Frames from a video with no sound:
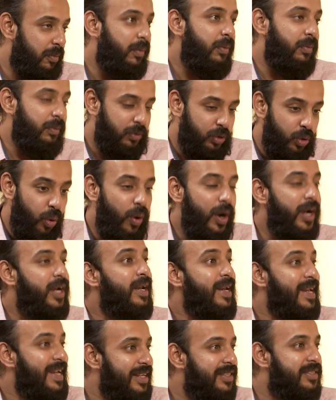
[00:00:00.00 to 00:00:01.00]
Though it
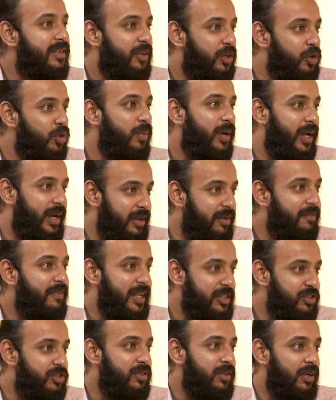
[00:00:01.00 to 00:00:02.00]
needs a human
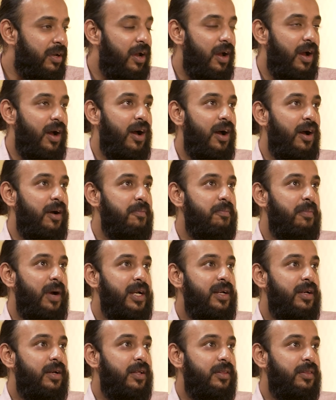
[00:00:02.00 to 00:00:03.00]
intervention,
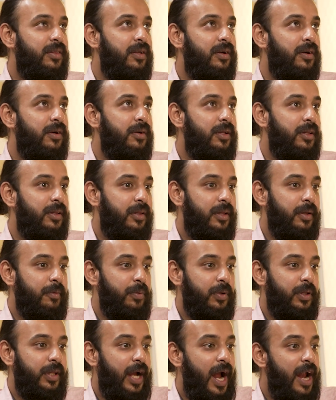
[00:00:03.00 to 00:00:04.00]
but
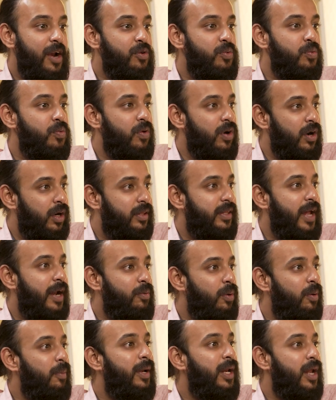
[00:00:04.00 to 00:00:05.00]
the kind of work that
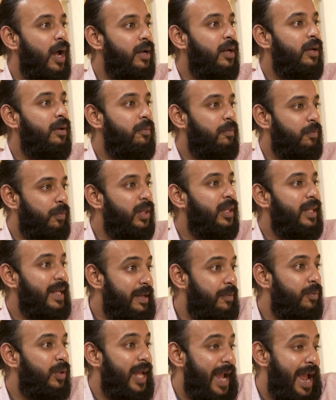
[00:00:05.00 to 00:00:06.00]
will be done with
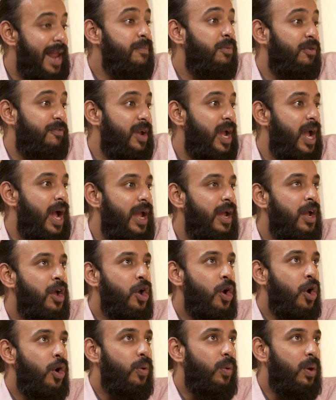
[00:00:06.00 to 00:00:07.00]
the help of AI
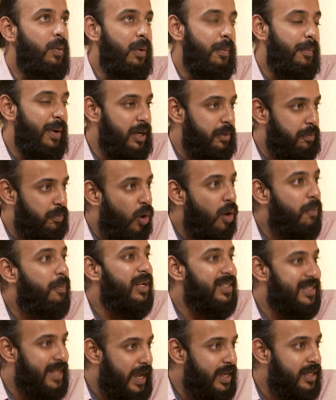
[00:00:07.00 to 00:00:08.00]
will be a bit more
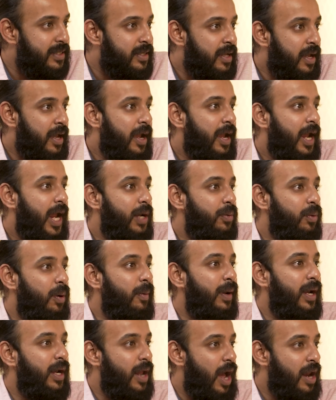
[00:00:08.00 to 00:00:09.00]
precise. It will
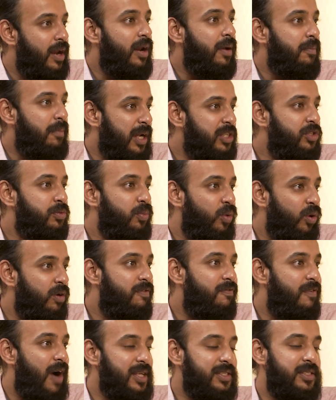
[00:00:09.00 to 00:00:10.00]
be done in a much more
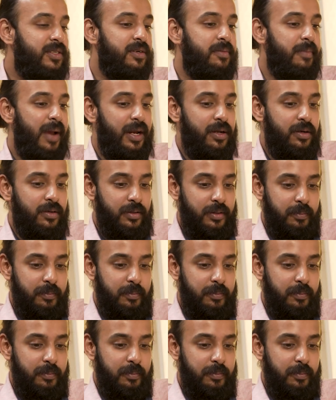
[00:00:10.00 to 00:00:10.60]
faster manner.